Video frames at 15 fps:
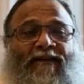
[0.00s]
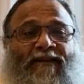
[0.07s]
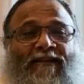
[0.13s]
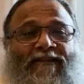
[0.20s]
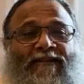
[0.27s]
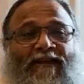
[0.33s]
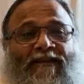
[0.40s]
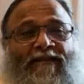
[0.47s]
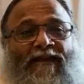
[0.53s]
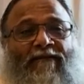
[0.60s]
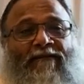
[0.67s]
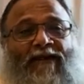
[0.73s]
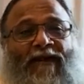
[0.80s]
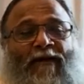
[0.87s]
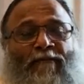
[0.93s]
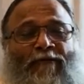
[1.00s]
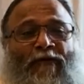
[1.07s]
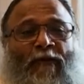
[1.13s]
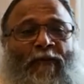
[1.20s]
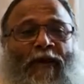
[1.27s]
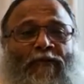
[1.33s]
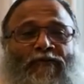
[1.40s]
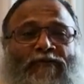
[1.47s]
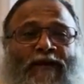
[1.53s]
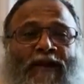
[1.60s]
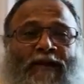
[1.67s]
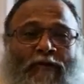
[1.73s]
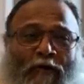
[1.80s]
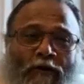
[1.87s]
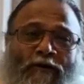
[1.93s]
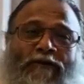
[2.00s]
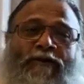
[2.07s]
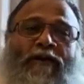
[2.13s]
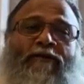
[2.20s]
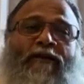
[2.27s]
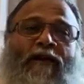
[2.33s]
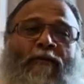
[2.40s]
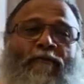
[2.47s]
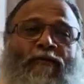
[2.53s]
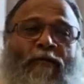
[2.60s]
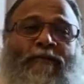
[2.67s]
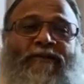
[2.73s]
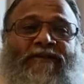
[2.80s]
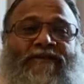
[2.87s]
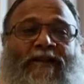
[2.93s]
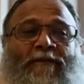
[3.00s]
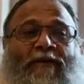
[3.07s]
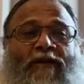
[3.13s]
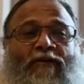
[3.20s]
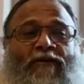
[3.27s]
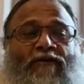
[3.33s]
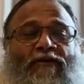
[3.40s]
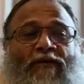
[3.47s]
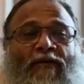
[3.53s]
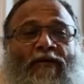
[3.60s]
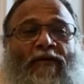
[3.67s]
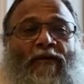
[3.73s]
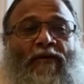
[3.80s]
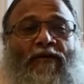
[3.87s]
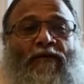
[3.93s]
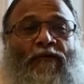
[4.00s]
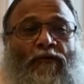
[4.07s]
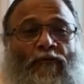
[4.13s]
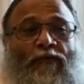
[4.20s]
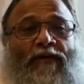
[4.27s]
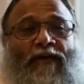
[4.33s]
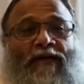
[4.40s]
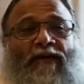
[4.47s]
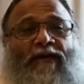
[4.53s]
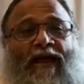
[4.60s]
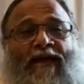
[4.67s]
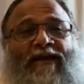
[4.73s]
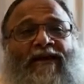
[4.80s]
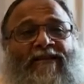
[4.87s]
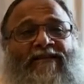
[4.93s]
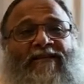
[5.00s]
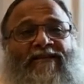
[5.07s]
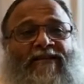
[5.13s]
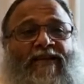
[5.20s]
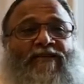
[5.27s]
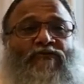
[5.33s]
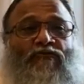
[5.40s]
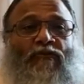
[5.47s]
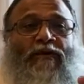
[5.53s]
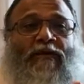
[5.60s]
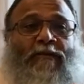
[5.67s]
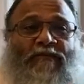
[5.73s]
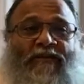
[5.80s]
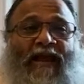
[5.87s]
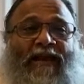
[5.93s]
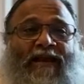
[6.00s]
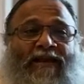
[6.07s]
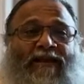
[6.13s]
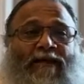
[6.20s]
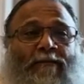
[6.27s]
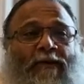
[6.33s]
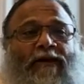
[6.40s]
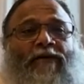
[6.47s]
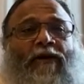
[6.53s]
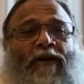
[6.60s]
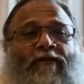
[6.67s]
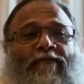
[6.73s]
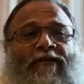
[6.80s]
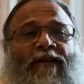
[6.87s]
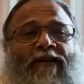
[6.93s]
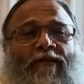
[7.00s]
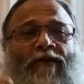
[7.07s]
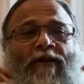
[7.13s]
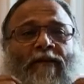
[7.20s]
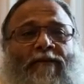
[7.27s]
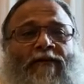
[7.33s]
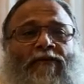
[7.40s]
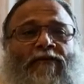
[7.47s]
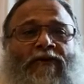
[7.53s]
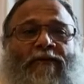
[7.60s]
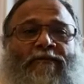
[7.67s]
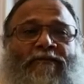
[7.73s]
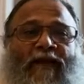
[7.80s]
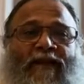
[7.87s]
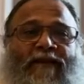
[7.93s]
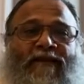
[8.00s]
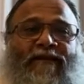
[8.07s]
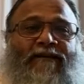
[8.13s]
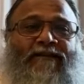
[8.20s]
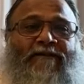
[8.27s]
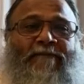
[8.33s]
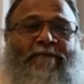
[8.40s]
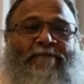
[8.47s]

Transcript: Either they will come from outside or they will come from inside, because you did that exercise to keep silent. But we are not able to keep silent.